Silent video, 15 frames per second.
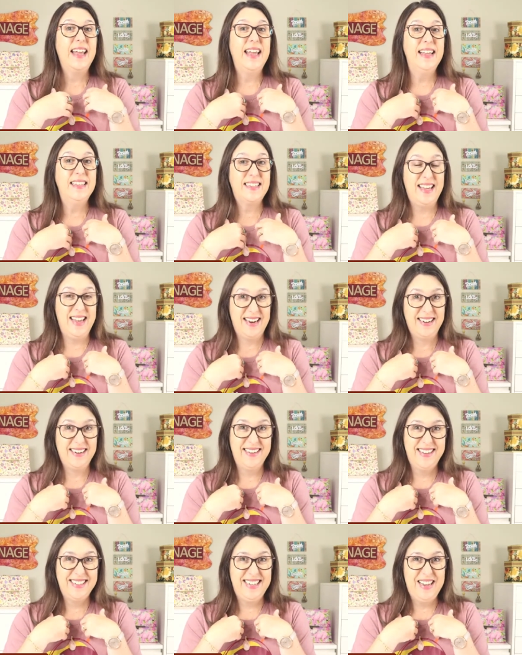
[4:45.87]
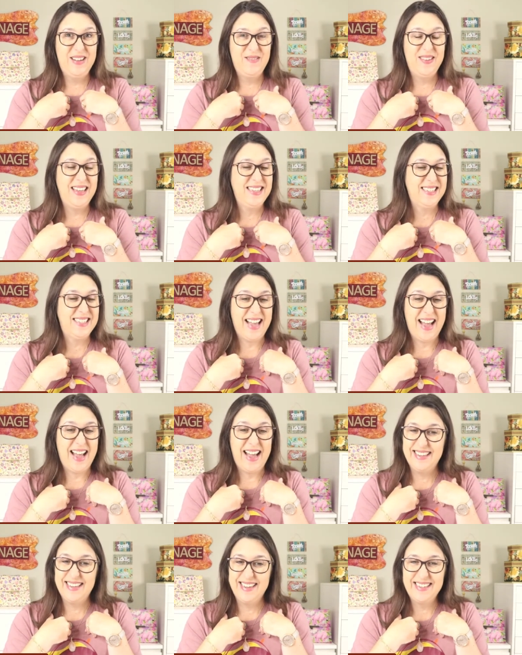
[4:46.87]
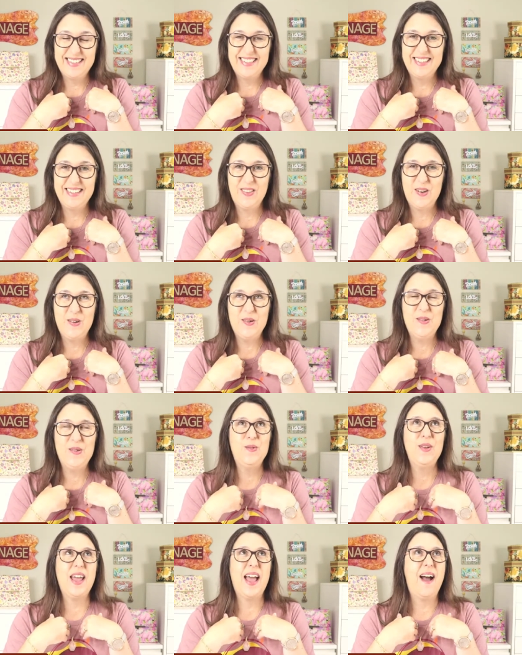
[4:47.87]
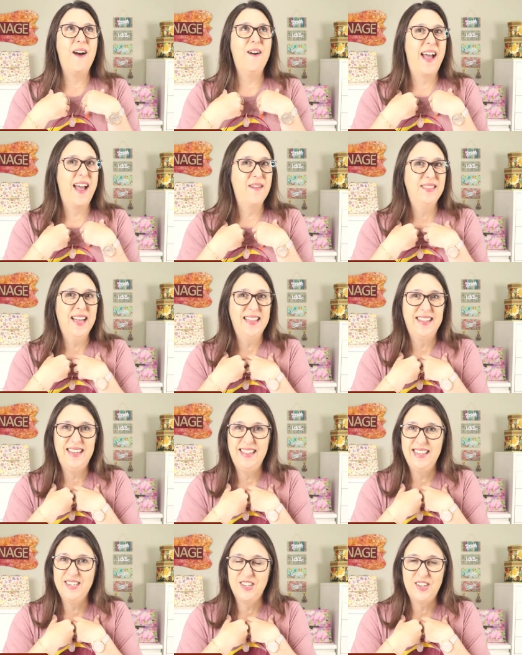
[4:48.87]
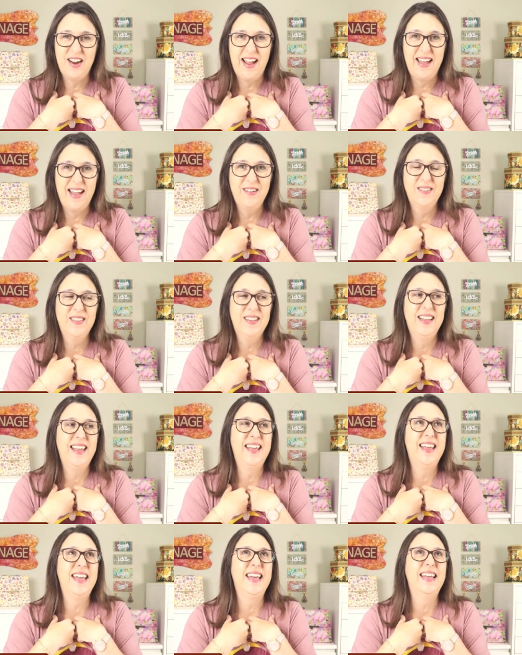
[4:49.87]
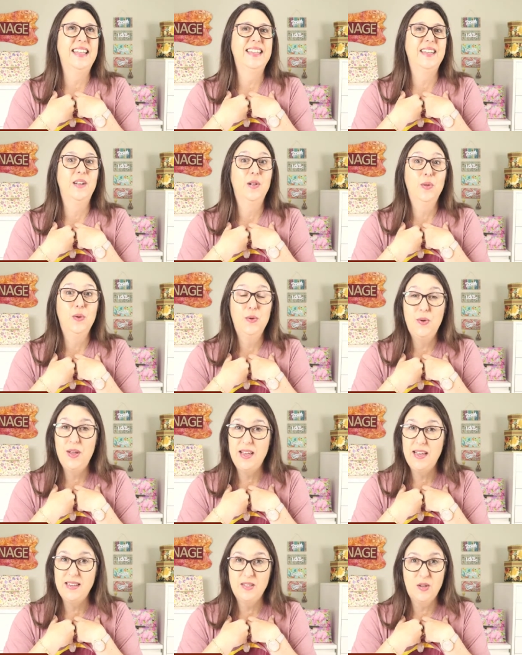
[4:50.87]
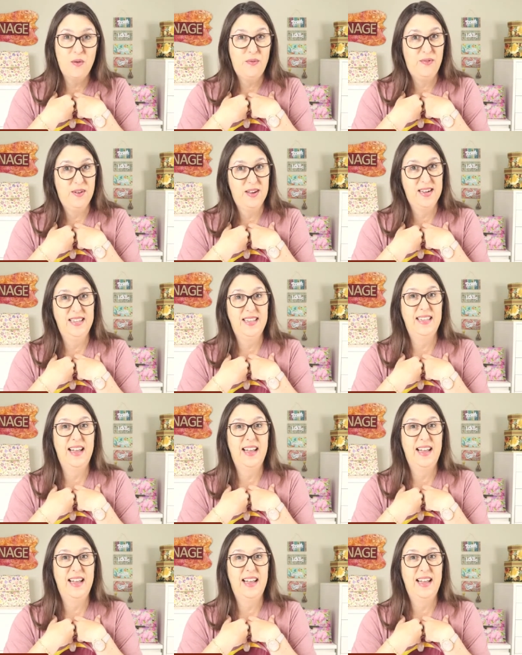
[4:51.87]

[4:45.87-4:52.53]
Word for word: It's here, it's living inside us. You know, we all have that inner child, and gluing is so fun.